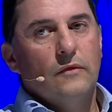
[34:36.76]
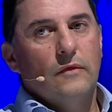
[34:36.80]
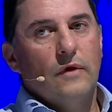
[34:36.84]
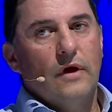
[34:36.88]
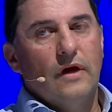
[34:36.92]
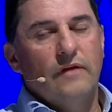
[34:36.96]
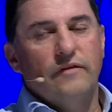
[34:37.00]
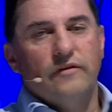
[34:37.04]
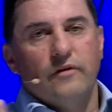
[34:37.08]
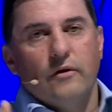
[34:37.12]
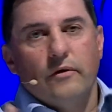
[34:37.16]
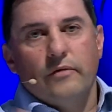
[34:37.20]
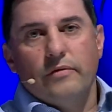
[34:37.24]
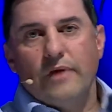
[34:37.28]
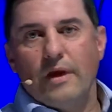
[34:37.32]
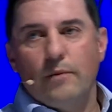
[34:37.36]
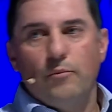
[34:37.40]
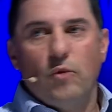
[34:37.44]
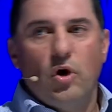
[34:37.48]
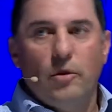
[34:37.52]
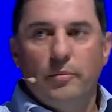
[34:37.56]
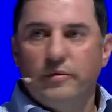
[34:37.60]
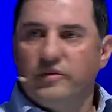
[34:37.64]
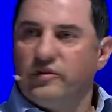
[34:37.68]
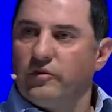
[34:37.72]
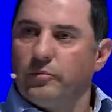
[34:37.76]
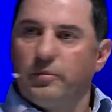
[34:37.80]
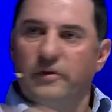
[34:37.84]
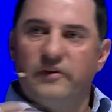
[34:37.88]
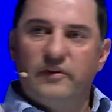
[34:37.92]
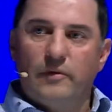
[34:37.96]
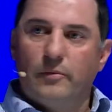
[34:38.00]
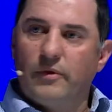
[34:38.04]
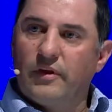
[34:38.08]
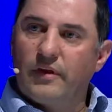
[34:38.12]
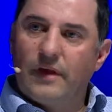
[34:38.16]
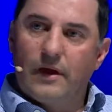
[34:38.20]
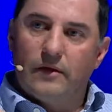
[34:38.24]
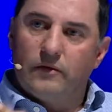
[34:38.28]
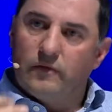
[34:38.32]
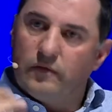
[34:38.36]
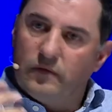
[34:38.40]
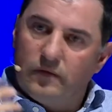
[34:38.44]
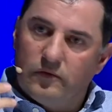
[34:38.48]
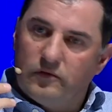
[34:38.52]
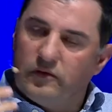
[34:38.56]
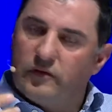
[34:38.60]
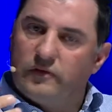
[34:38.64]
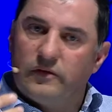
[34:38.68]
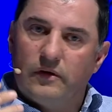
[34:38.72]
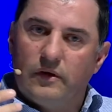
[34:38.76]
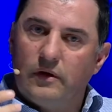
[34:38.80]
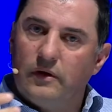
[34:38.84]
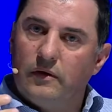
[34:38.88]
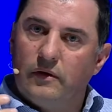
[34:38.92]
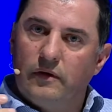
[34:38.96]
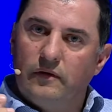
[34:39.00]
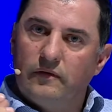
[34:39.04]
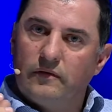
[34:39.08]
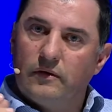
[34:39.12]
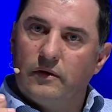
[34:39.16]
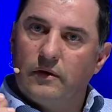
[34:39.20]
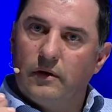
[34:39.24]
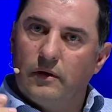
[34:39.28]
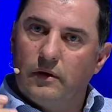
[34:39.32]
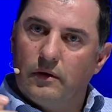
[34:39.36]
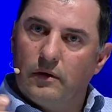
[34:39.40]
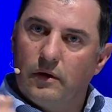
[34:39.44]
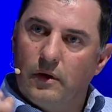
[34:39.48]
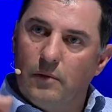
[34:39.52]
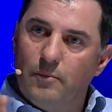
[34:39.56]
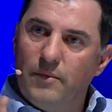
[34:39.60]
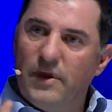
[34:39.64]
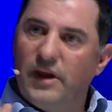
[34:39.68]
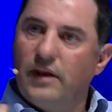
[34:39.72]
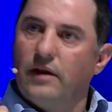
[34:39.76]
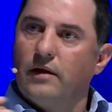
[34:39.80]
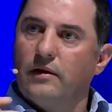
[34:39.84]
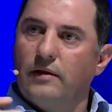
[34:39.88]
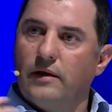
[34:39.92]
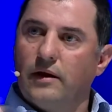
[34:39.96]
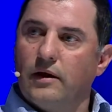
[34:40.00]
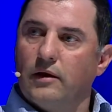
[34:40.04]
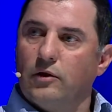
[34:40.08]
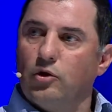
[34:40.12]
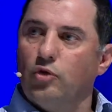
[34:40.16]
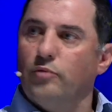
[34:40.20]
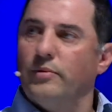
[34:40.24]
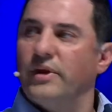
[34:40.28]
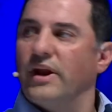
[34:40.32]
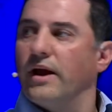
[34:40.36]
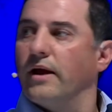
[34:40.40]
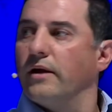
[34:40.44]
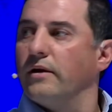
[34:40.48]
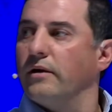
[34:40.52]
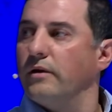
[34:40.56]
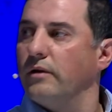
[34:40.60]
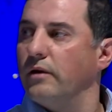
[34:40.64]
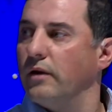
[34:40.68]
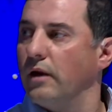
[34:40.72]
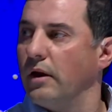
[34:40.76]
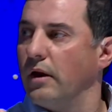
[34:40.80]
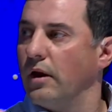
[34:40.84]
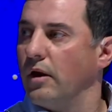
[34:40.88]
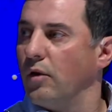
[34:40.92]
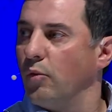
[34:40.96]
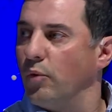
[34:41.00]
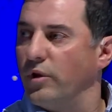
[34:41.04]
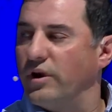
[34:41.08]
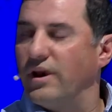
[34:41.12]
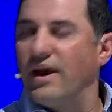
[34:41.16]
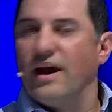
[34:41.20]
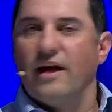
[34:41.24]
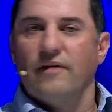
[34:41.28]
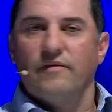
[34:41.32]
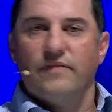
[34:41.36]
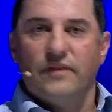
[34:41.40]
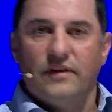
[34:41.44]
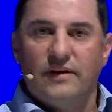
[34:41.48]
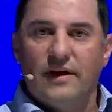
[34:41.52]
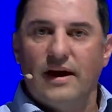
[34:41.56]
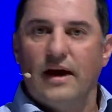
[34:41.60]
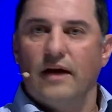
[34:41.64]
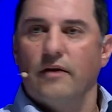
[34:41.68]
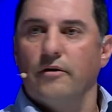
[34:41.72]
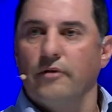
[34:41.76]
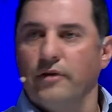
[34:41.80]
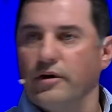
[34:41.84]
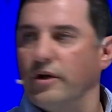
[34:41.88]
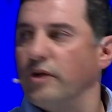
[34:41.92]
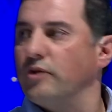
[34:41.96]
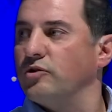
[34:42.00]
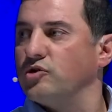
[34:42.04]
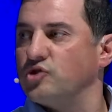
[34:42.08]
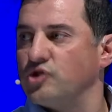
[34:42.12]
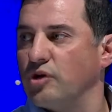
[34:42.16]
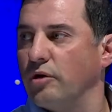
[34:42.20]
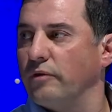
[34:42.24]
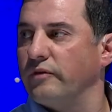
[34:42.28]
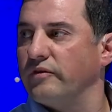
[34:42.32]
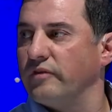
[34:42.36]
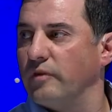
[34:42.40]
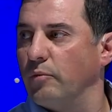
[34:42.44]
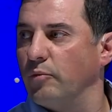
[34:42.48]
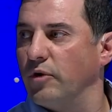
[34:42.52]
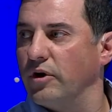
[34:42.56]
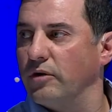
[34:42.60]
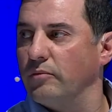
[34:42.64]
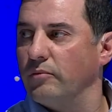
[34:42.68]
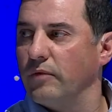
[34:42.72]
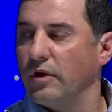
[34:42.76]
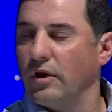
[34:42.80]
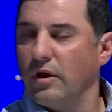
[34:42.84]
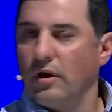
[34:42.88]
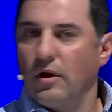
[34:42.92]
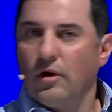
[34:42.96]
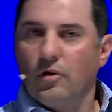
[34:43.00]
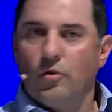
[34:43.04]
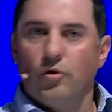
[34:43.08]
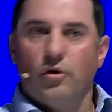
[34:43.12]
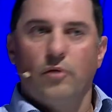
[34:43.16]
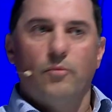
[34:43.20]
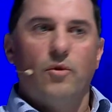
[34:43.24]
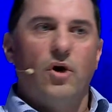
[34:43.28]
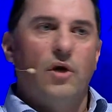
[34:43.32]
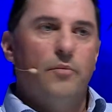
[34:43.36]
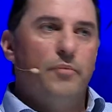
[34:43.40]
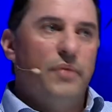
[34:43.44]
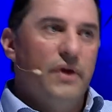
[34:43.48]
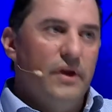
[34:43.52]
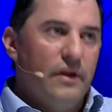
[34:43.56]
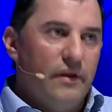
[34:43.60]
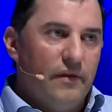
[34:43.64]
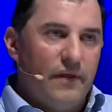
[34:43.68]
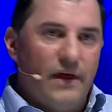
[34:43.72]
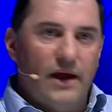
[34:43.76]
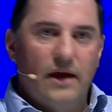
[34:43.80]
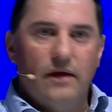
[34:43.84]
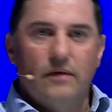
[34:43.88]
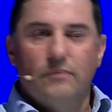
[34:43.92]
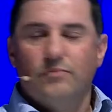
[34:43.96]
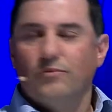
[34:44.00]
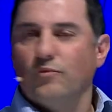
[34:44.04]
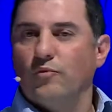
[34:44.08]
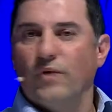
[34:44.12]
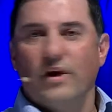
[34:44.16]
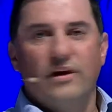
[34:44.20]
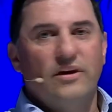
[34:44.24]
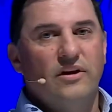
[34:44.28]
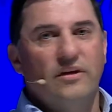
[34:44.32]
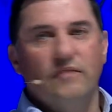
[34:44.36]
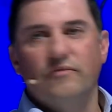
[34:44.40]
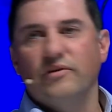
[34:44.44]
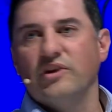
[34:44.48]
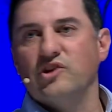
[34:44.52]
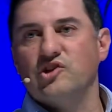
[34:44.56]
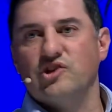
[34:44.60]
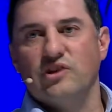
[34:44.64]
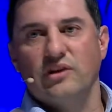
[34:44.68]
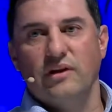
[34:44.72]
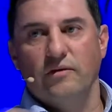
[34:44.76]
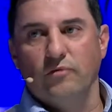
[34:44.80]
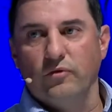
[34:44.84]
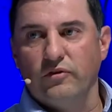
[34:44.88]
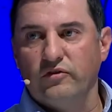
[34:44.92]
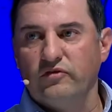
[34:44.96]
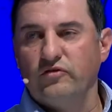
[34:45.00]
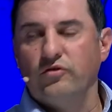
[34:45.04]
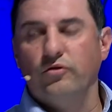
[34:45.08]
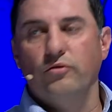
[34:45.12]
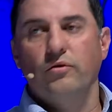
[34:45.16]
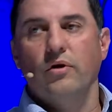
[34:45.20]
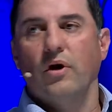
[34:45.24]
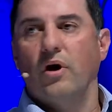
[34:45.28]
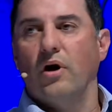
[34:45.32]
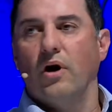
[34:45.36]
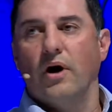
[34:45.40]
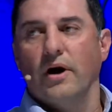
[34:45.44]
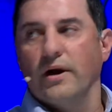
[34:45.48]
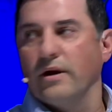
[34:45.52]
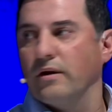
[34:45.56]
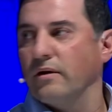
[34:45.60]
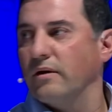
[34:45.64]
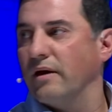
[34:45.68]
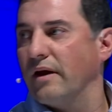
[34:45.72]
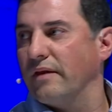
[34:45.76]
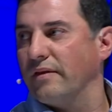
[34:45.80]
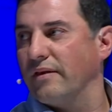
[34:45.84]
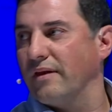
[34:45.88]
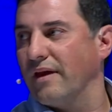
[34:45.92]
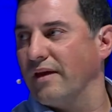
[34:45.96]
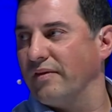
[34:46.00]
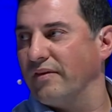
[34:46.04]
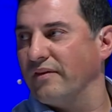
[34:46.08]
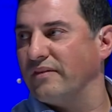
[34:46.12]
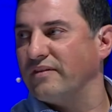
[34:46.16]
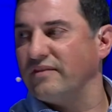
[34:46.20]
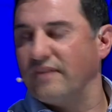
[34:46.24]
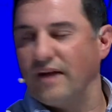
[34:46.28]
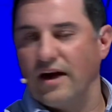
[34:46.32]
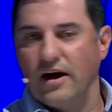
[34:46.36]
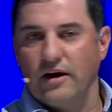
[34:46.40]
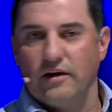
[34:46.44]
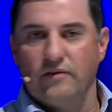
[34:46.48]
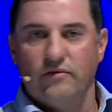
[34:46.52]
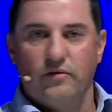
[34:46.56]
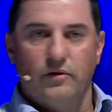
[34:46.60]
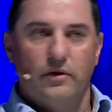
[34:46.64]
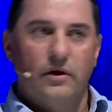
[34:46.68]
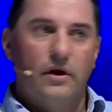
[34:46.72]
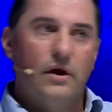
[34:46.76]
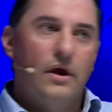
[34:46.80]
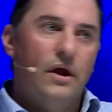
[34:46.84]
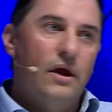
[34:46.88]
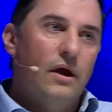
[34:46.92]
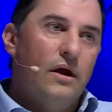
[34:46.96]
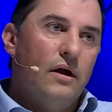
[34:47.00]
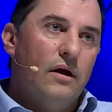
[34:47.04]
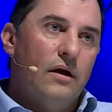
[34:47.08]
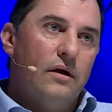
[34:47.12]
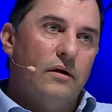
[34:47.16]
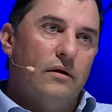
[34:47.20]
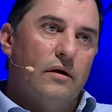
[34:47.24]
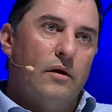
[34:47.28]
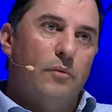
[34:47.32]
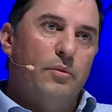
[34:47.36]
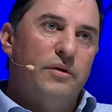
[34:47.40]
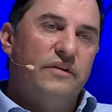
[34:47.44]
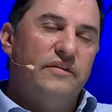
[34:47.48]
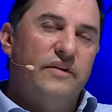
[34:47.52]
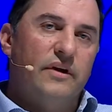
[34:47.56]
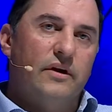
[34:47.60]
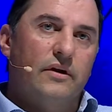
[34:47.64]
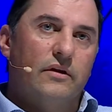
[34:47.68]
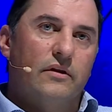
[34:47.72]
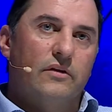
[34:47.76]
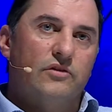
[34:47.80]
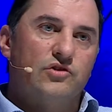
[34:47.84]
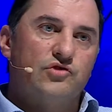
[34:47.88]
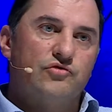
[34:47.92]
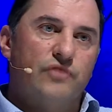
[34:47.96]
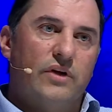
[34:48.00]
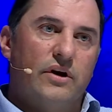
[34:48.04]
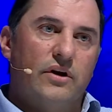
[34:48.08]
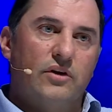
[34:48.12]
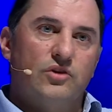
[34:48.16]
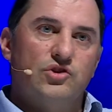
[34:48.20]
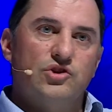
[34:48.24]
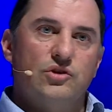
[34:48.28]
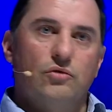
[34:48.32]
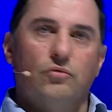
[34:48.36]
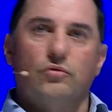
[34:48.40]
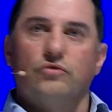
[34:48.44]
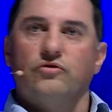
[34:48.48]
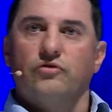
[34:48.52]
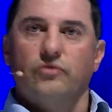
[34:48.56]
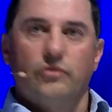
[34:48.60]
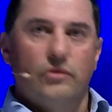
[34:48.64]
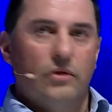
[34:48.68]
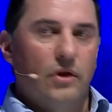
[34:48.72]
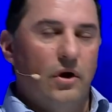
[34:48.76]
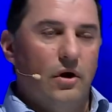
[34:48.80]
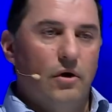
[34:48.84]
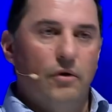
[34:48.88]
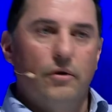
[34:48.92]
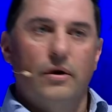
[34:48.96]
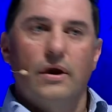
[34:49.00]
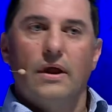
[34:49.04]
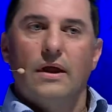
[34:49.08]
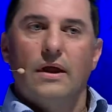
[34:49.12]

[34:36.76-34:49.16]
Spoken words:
And so that might just be something that just is immediately illuminated when you have the data and you can show someone. Or it might be that they run conviction levels too high at the start of a particular strategy, or too low.